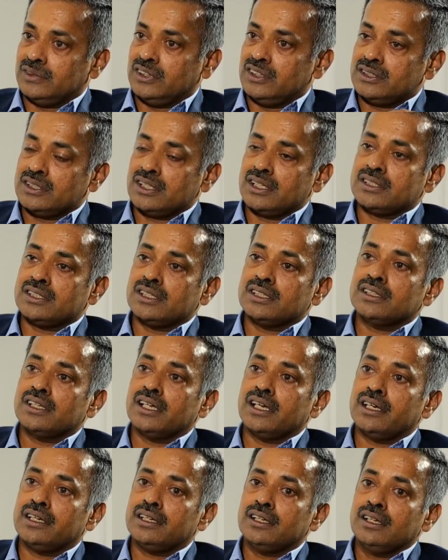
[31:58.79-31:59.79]
discussing
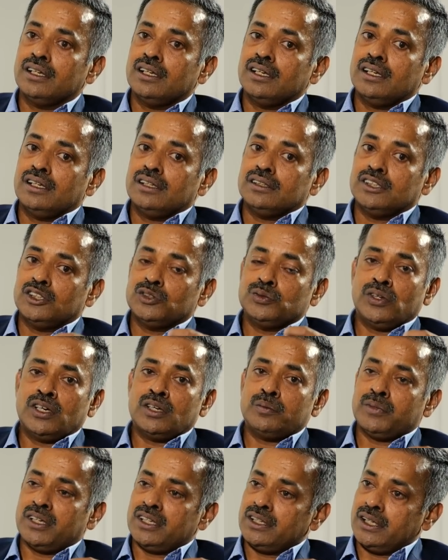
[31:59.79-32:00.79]
that this is
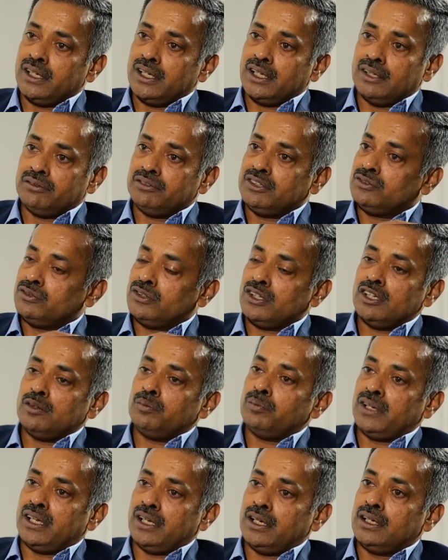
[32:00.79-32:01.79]
what money I have, this is what
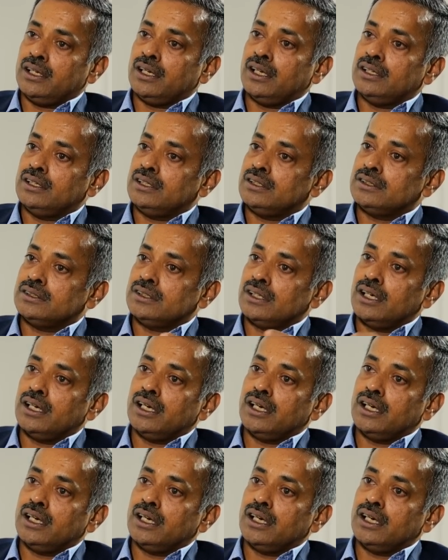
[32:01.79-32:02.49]
I'm planning, and this is the